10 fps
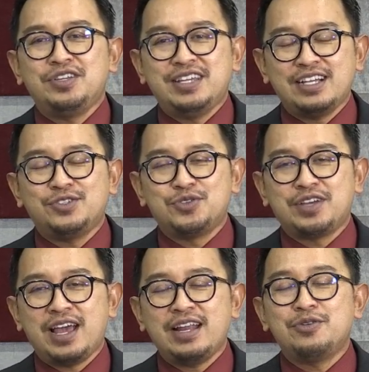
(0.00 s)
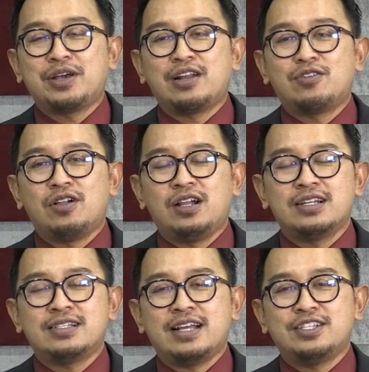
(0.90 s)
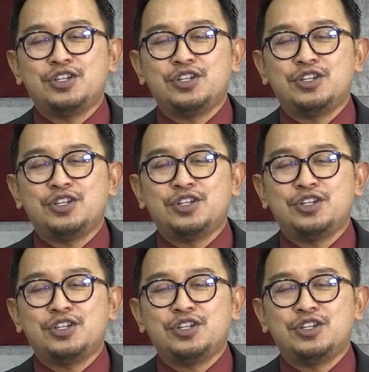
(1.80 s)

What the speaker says: Yes, you can. You can call us at